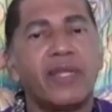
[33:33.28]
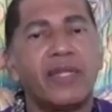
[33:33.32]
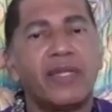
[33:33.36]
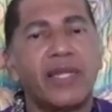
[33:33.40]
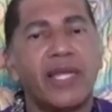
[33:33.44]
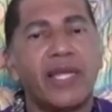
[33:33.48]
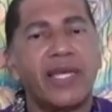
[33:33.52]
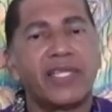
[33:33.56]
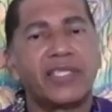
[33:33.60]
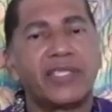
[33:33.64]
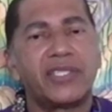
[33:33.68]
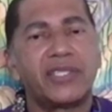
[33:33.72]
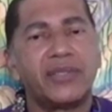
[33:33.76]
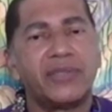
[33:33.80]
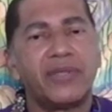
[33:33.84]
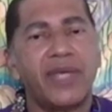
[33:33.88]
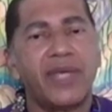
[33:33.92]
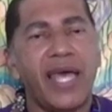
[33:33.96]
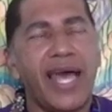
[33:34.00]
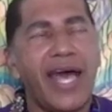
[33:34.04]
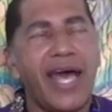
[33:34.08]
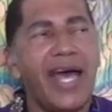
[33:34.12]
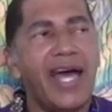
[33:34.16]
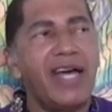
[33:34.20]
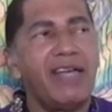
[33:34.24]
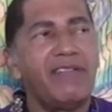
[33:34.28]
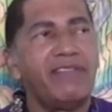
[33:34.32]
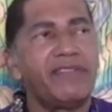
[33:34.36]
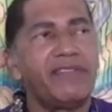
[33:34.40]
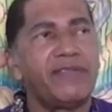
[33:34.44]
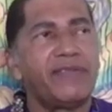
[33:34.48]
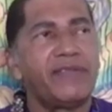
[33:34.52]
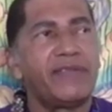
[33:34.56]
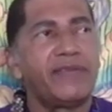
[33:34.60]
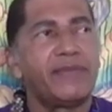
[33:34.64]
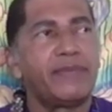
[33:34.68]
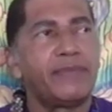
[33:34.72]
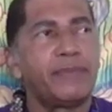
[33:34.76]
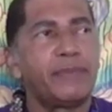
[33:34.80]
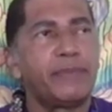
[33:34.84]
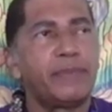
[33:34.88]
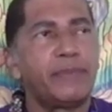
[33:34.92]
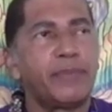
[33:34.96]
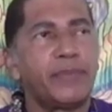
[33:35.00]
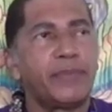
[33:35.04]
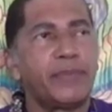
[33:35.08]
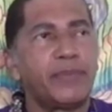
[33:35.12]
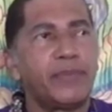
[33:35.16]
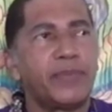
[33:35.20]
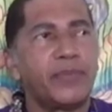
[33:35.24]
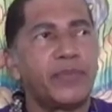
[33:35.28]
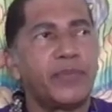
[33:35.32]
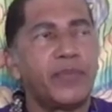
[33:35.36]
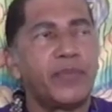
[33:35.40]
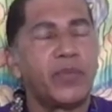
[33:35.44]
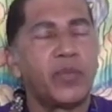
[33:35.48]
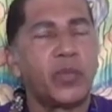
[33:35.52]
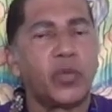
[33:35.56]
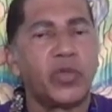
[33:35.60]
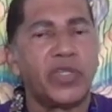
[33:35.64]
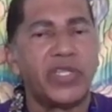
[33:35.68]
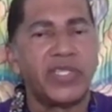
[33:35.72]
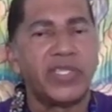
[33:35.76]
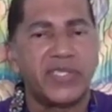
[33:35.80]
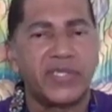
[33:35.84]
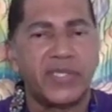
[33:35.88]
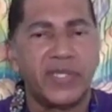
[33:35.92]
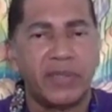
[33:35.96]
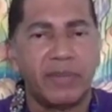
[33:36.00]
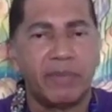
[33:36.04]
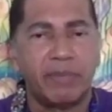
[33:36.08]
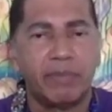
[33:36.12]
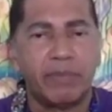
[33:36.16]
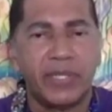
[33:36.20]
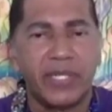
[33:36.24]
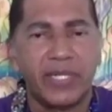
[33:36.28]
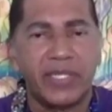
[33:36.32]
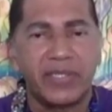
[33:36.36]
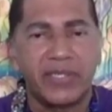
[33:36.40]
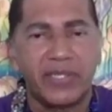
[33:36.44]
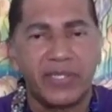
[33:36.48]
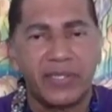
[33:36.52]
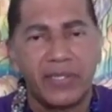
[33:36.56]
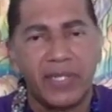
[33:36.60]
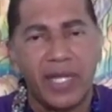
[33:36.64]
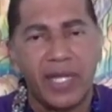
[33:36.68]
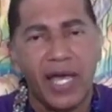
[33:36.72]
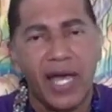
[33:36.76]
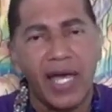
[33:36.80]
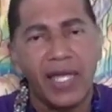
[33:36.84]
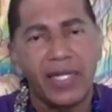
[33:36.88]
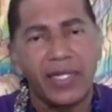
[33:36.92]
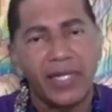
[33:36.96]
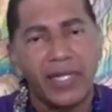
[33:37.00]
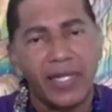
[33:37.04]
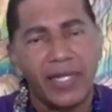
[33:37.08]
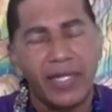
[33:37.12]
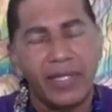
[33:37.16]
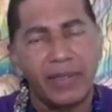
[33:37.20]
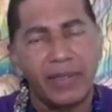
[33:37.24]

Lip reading: Like to have wisdom, but to not